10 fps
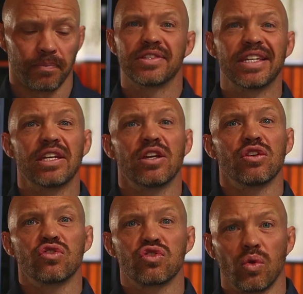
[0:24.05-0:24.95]
See,
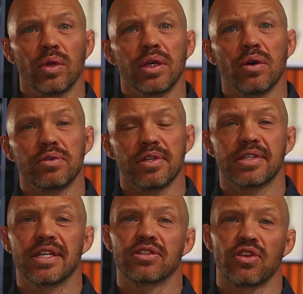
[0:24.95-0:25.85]

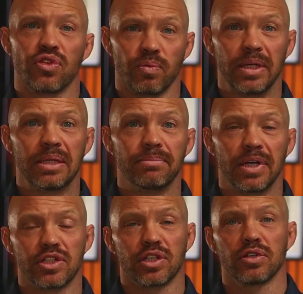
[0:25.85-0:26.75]
scoliosis is a
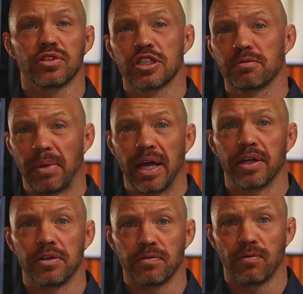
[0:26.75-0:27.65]
three-dimensional
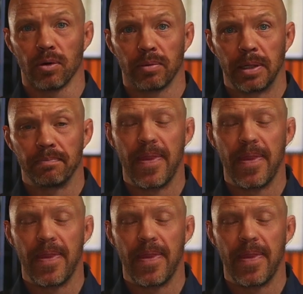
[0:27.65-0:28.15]
spine deformity.